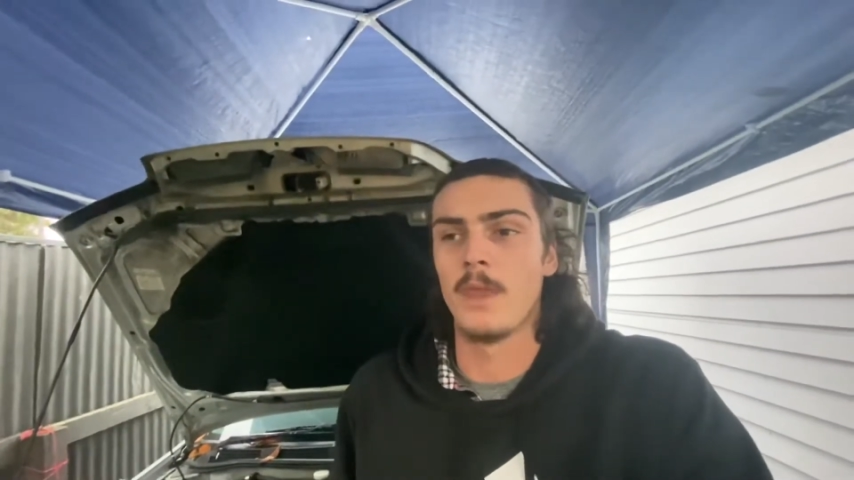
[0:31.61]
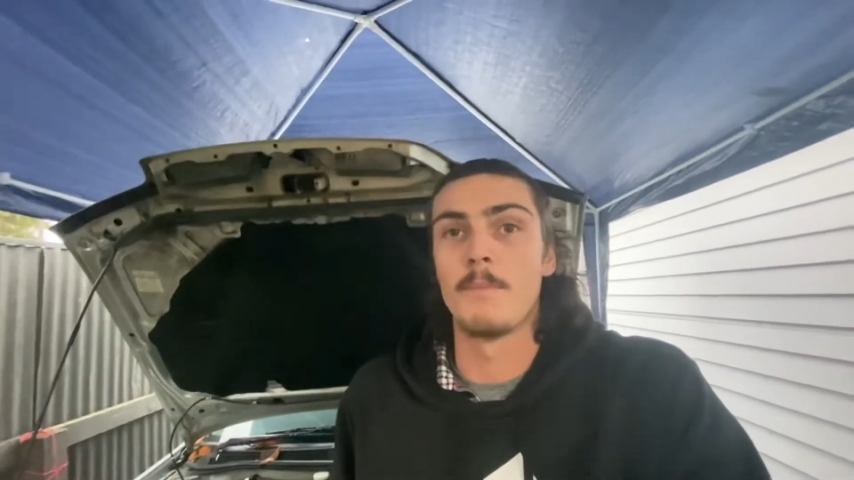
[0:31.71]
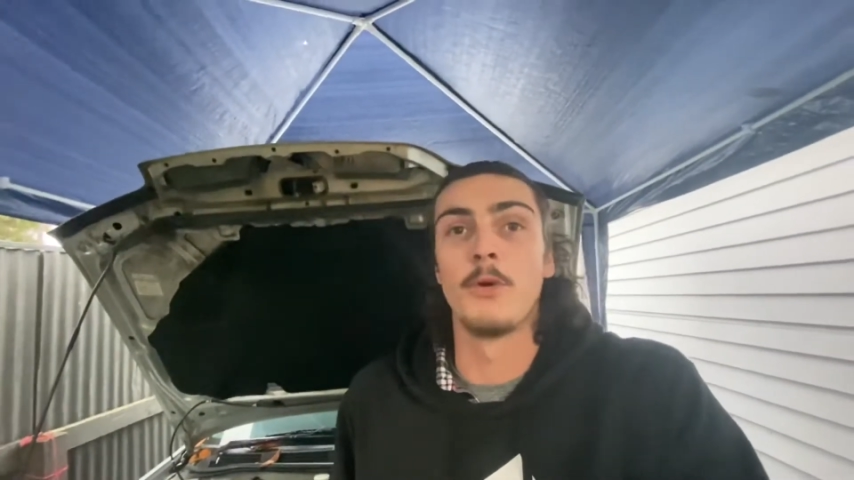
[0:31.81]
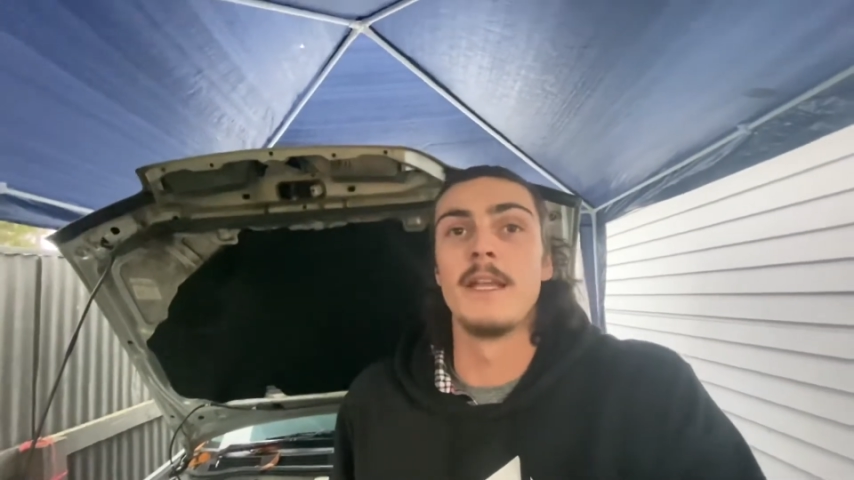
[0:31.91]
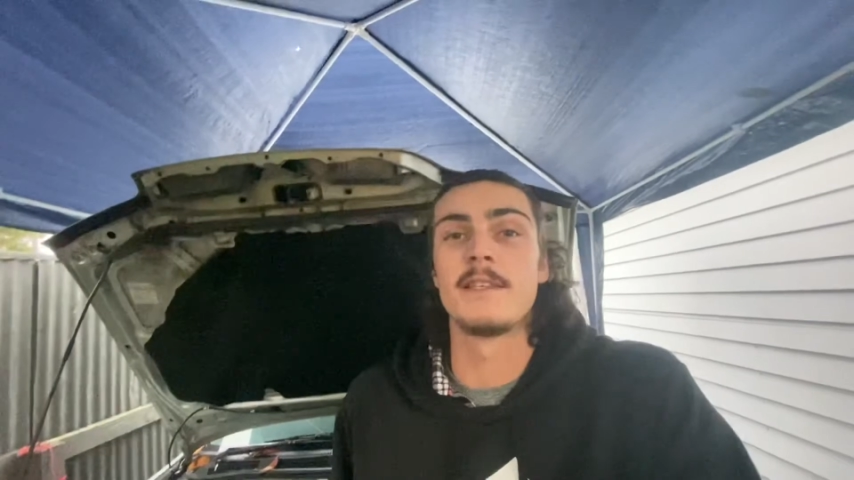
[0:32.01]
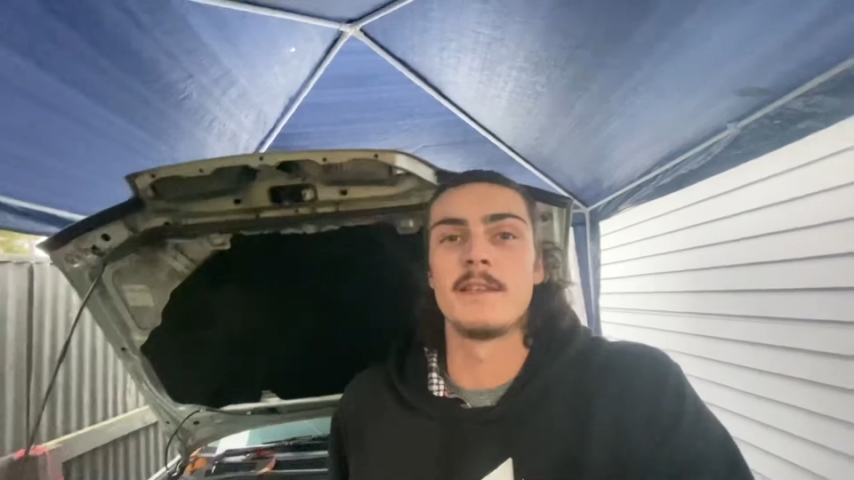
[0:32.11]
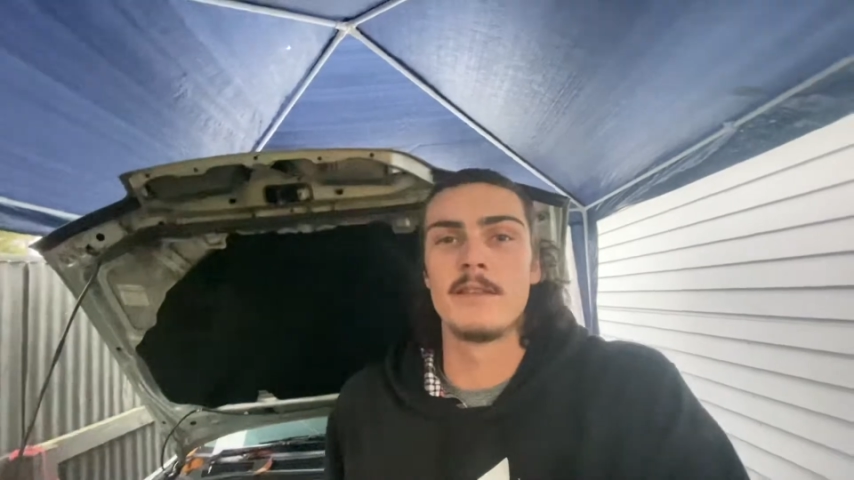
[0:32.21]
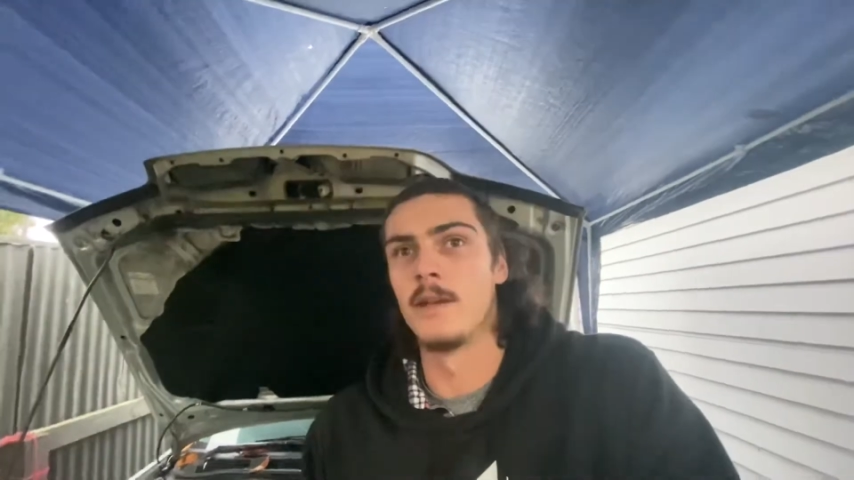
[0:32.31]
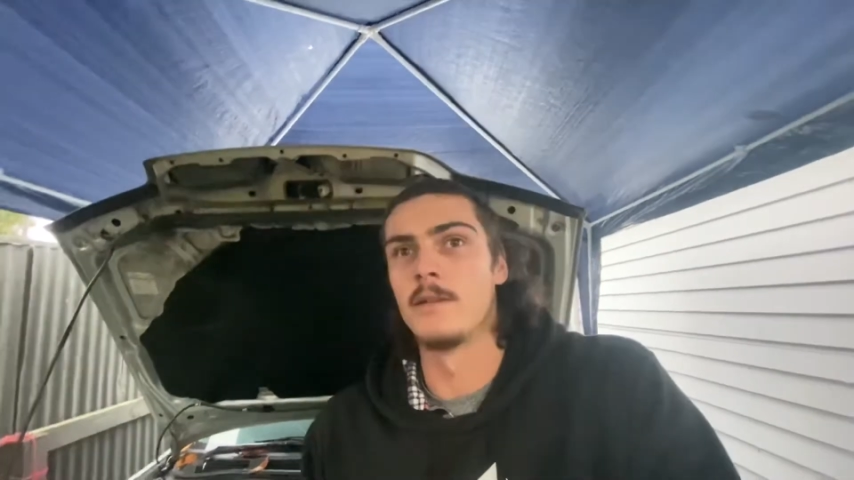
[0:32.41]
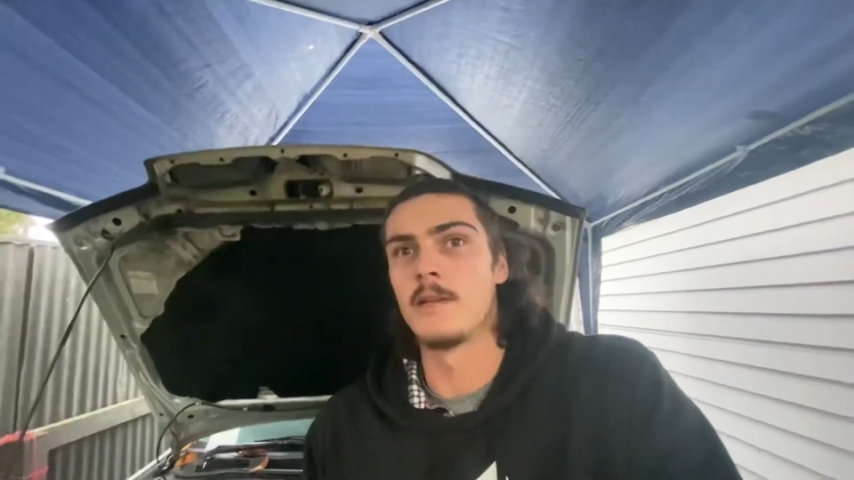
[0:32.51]
pointers
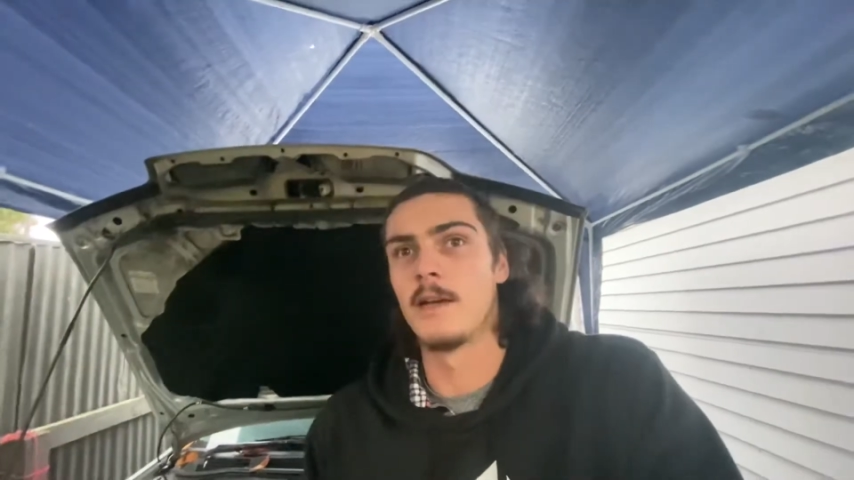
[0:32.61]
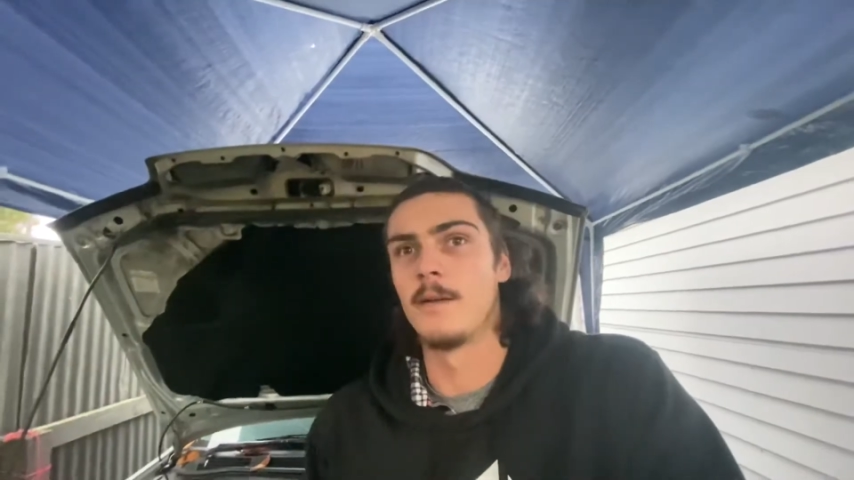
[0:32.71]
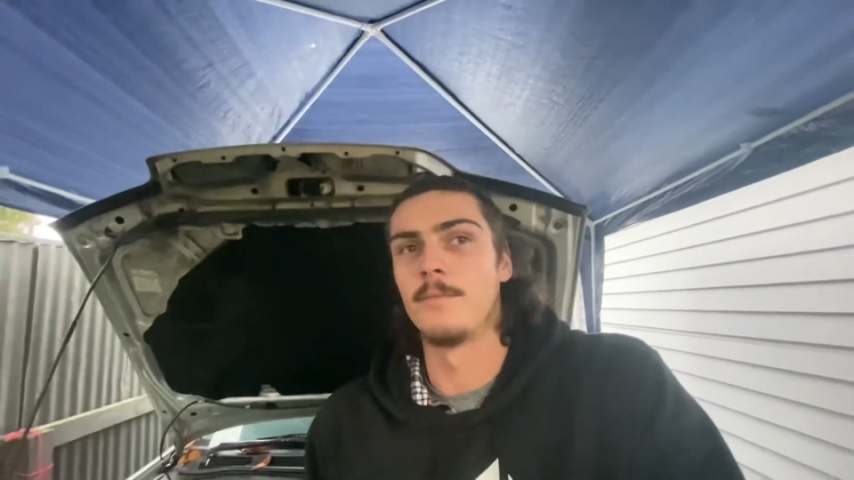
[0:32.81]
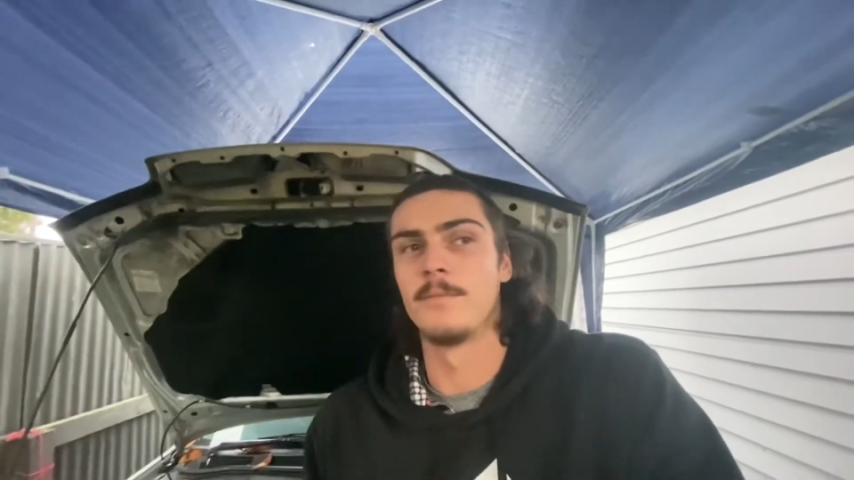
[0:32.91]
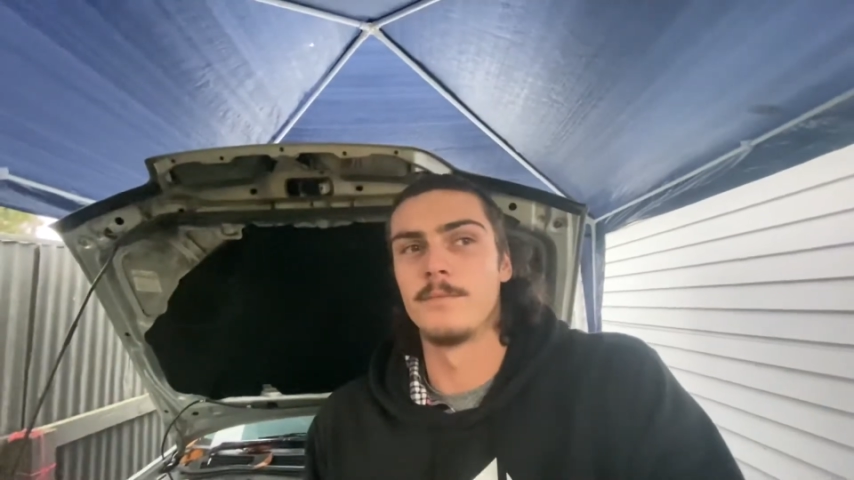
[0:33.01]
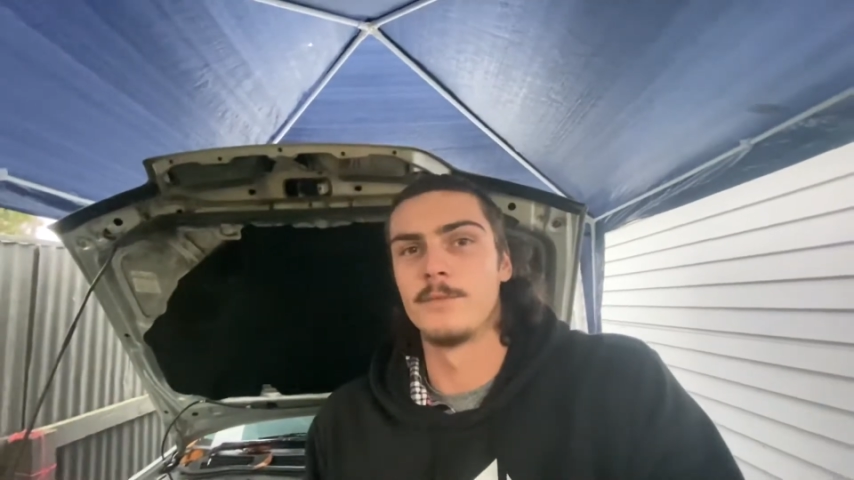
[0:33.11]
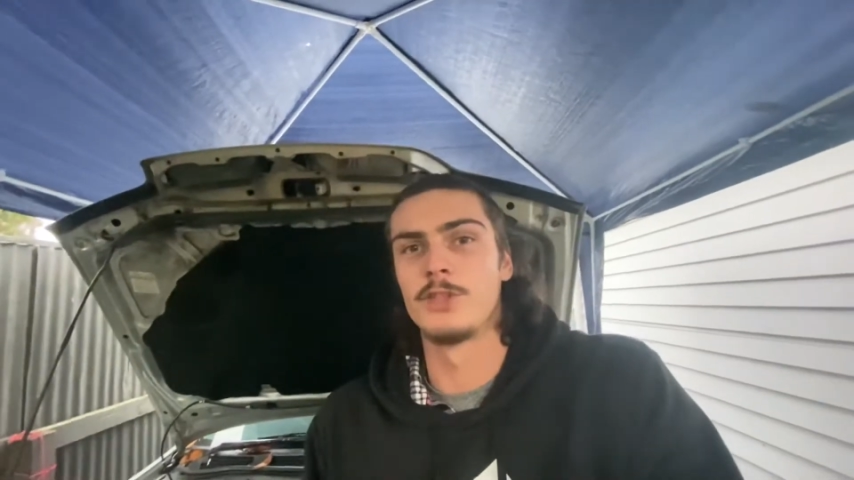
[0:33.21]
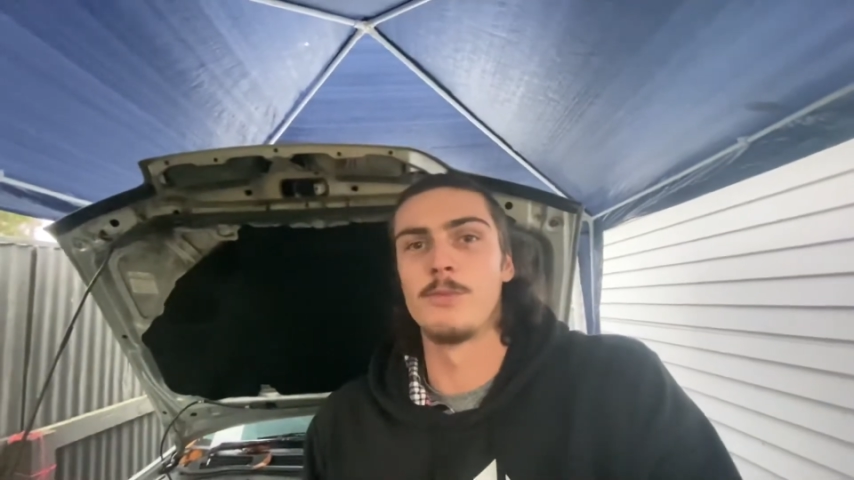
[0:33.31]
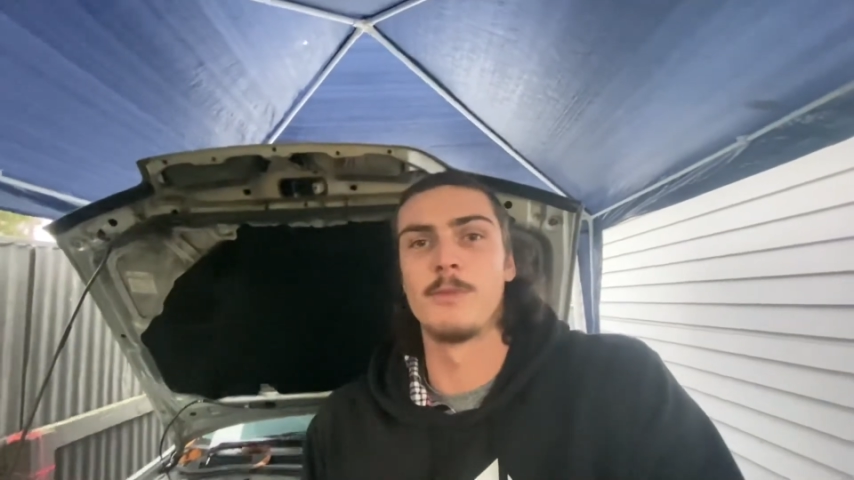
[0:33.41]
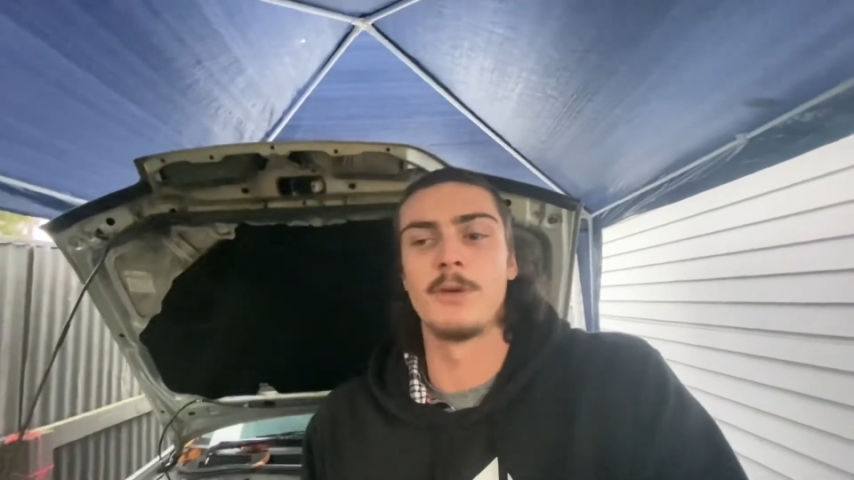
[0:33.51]
is
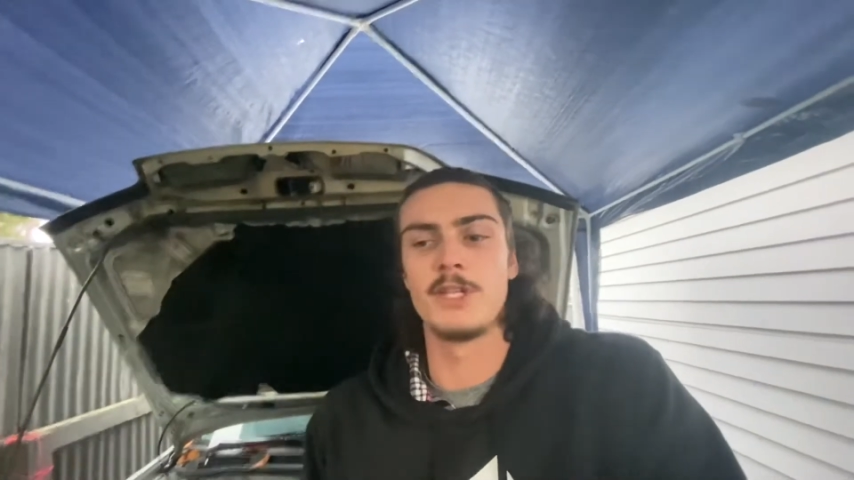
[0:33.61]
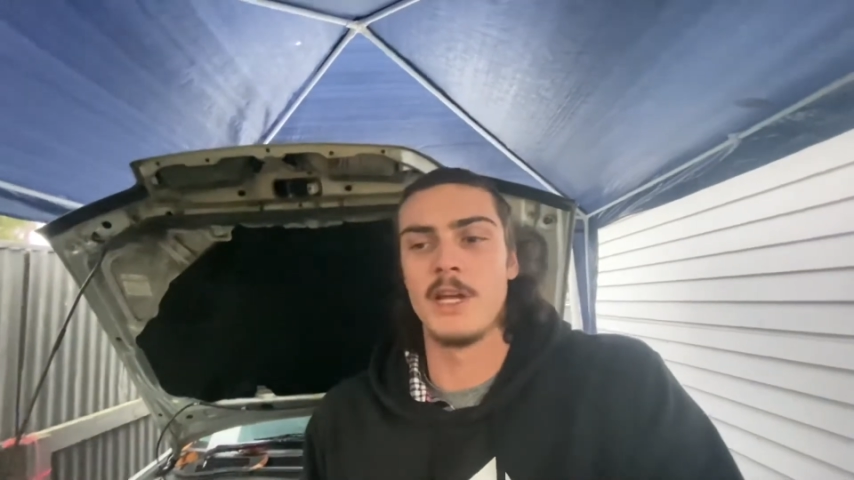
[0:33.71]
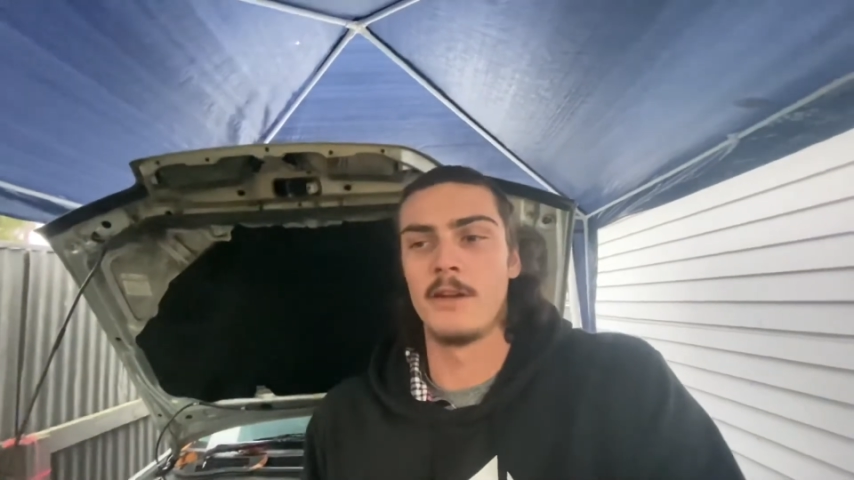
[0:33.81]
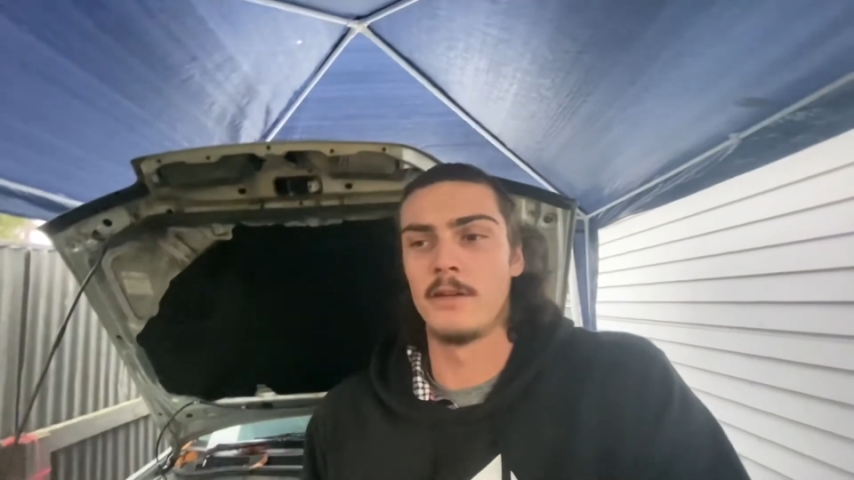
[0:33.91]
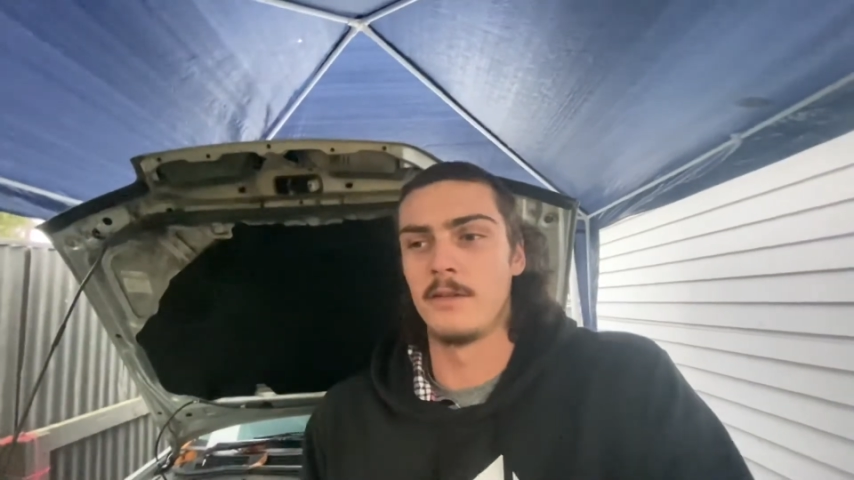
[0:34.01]
super appreciated.